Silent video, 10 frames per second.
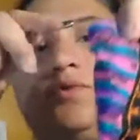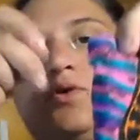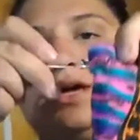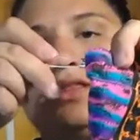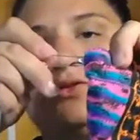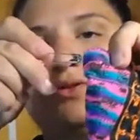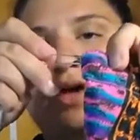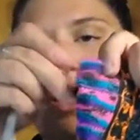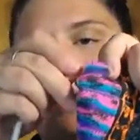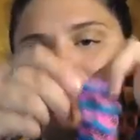I'm going in through
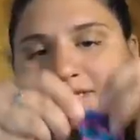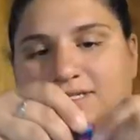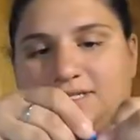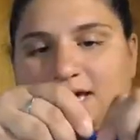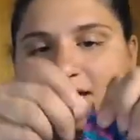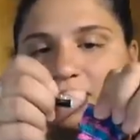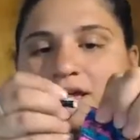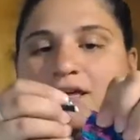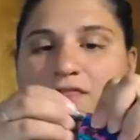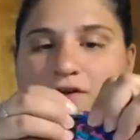the opposite side.
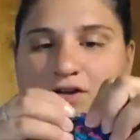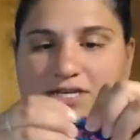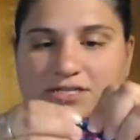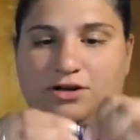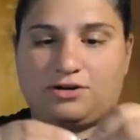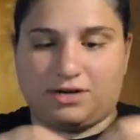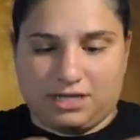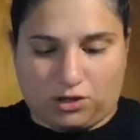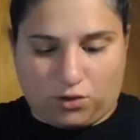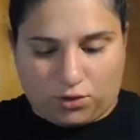There is
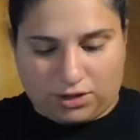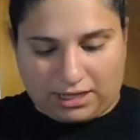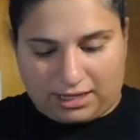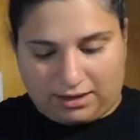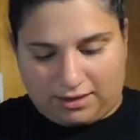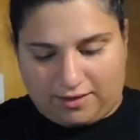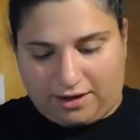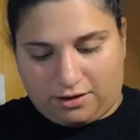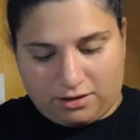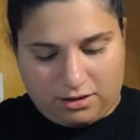already a cord in
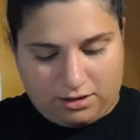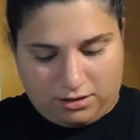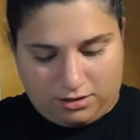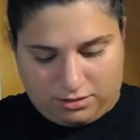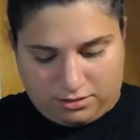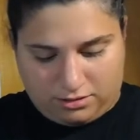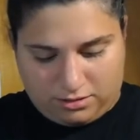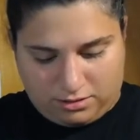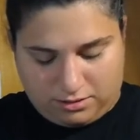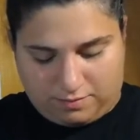there
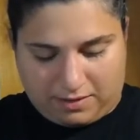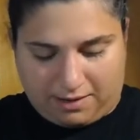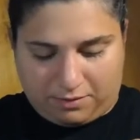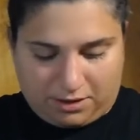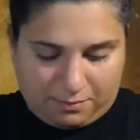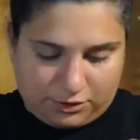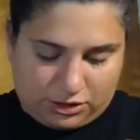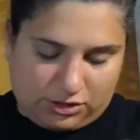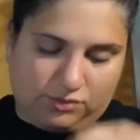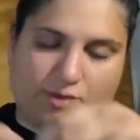but I'm going to
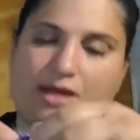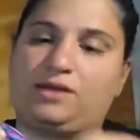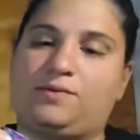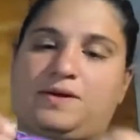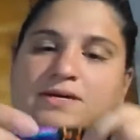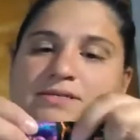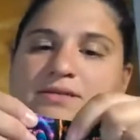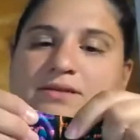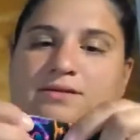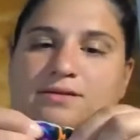push it through anyways.